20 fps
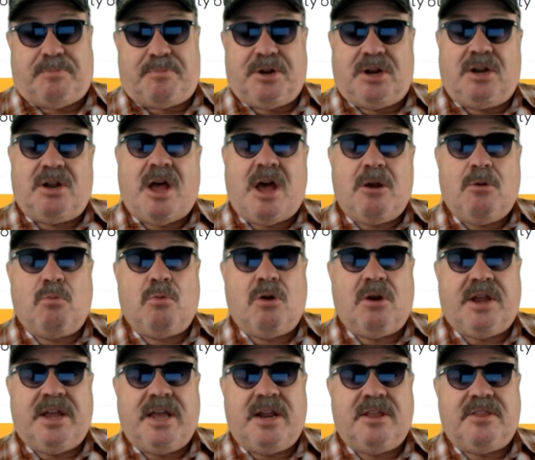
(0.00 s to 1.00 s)
I put a lot of
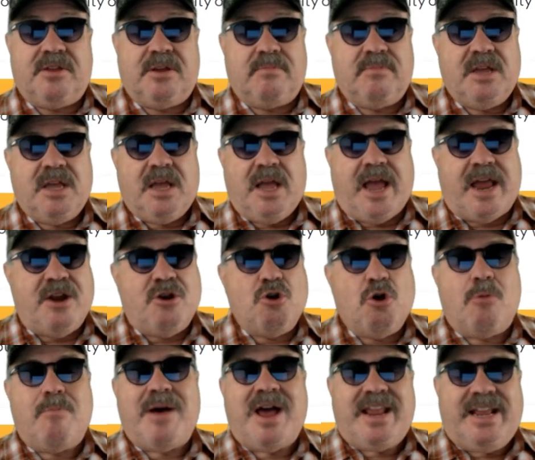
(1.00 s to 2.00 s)
work into them, and
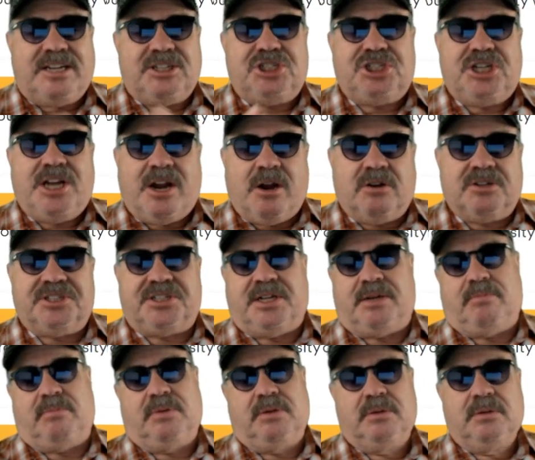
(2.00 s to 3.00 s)
nobody shares
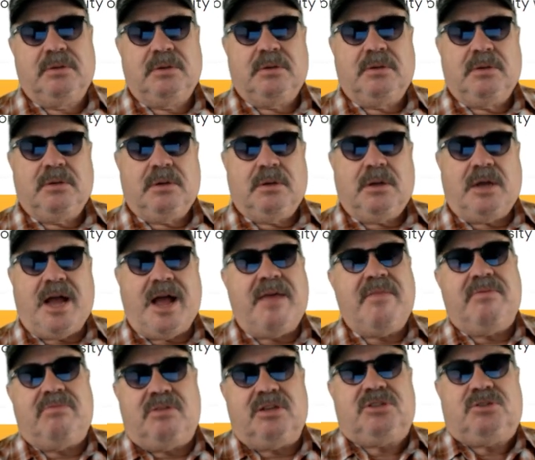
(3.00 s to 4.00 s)
them.
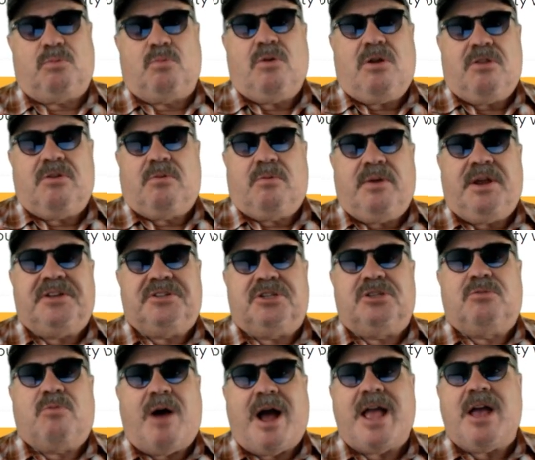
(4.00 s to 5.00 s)
That's one of the
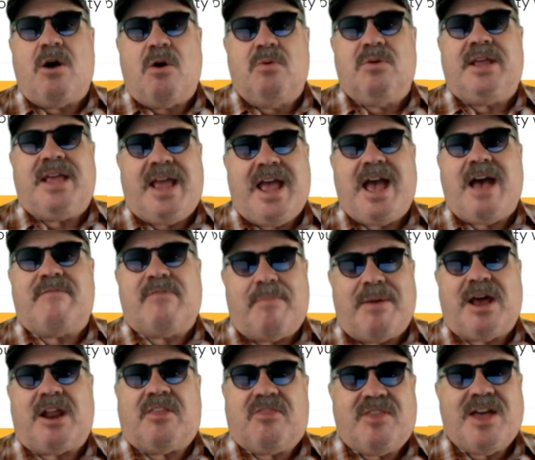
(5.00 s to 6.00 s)
reasons why I only have
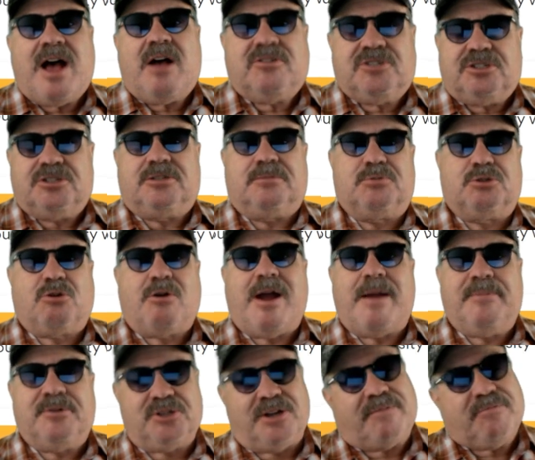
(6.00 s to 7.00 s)
about a thousand
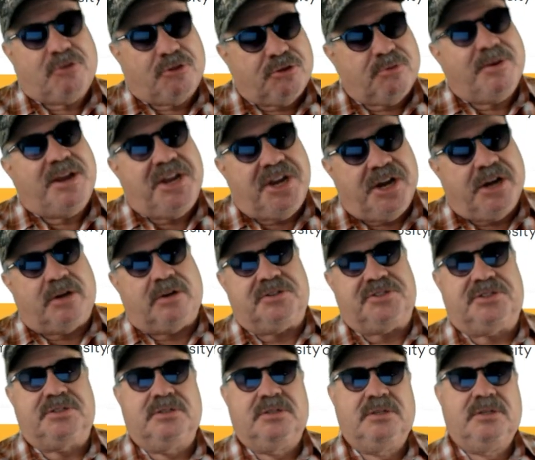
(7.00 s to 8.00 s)
subscribers after three
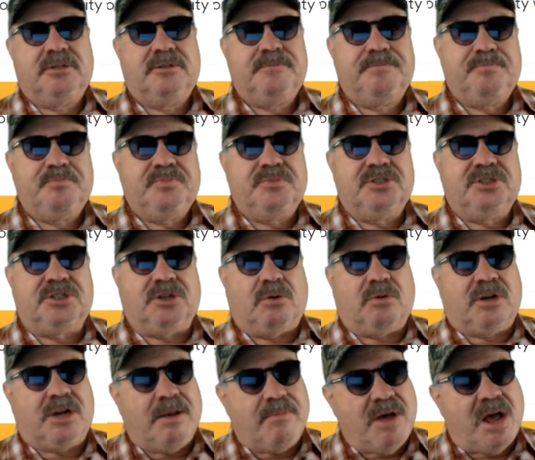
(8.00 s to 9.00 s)
years.
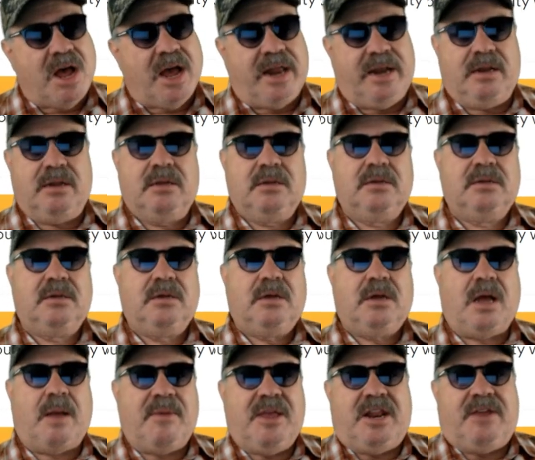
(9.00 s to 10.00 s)
So come on.
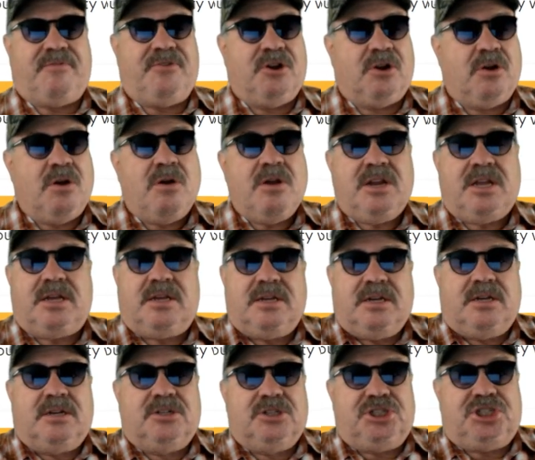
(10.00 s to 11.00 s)
I mean, if you're going to
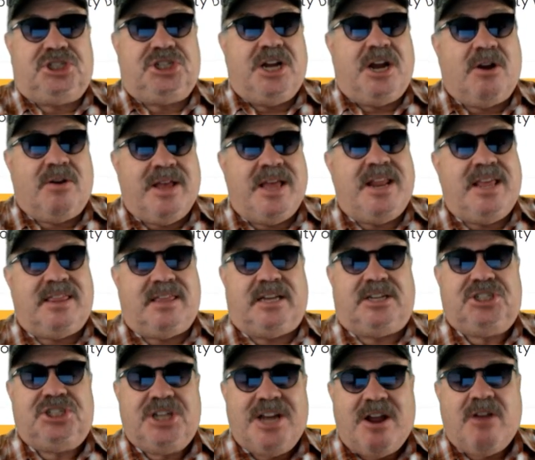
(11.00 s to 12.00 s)
share anything,
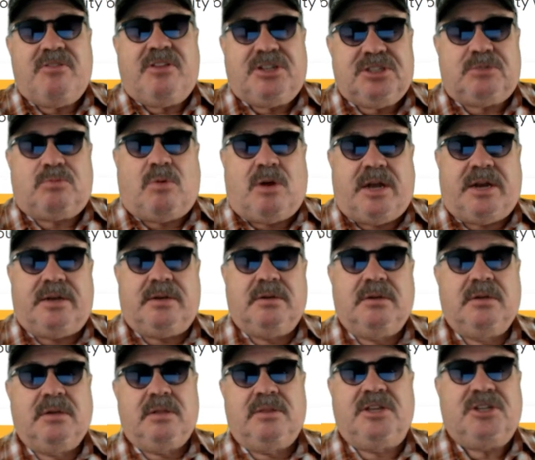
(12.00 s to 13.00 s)
share this one.
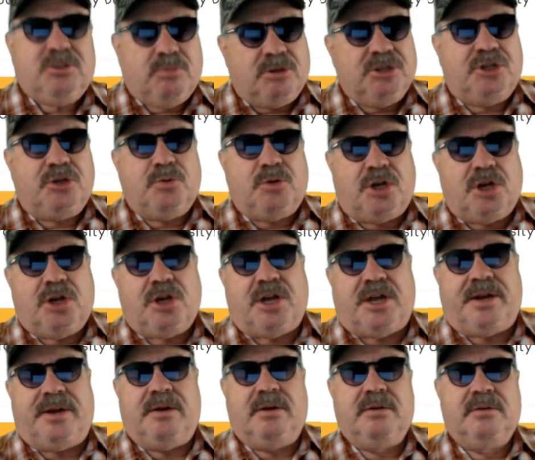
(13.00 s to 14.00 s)
This will do good.